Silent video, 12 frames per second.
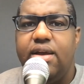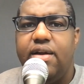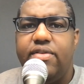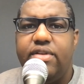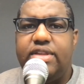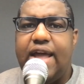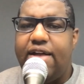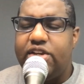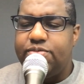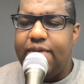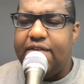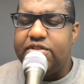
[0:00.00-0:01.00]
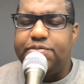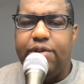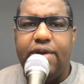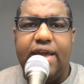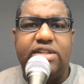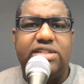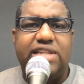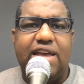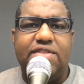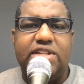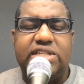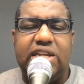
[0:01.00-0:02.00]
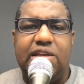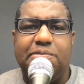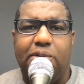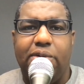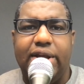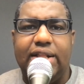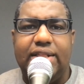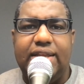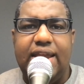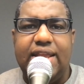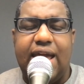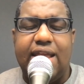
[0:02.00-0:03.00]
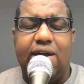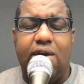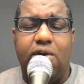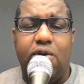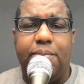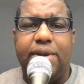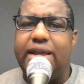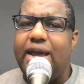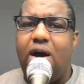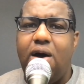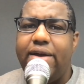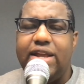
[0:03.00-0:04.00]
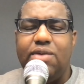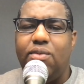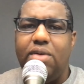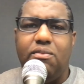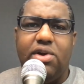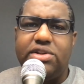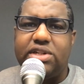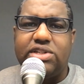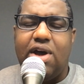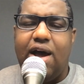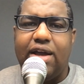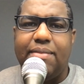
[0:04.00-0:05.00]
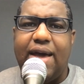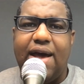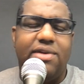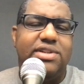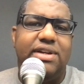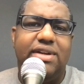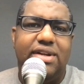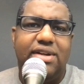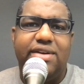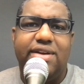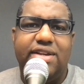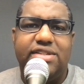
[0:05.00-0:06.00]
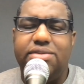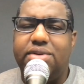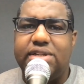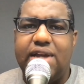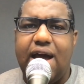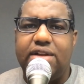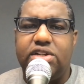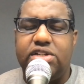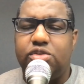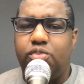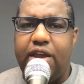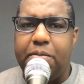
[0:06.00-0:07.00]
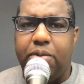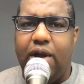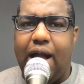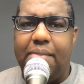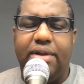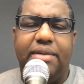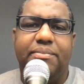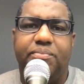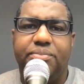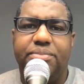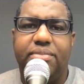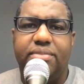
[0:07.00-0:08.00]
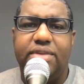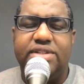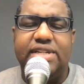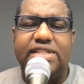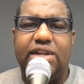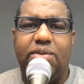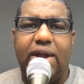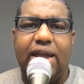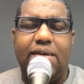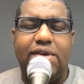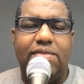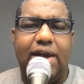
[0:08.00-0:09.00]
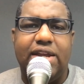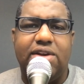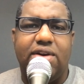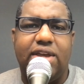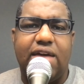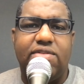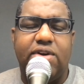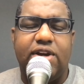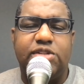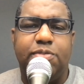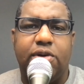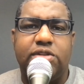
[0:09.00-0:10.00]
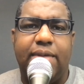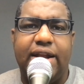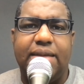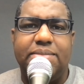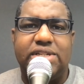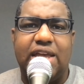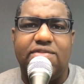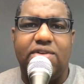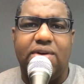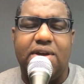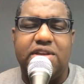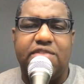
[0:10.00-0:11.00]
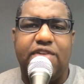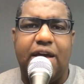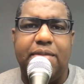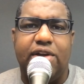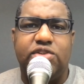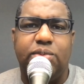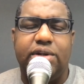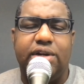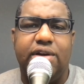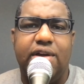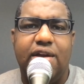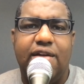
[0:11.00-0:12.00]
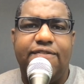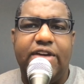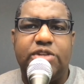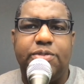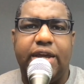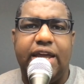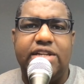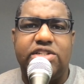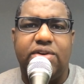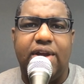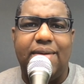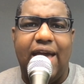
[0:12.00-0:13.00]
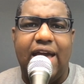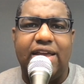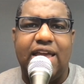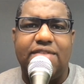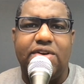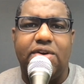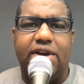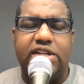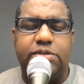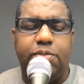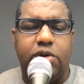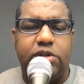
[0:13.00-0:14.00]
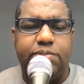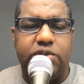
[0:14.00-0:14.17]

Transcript: The Dallas Mavericks blew a 17-point lead at home, but all anyone wants to talk about is Luka Doncic's weight problem. This is the Gray Area right here on Kevin Gray Sports. My name is Kevin Gray. You can find me on Twitter, Facebook, and Instagram at Kevin Gray Sports.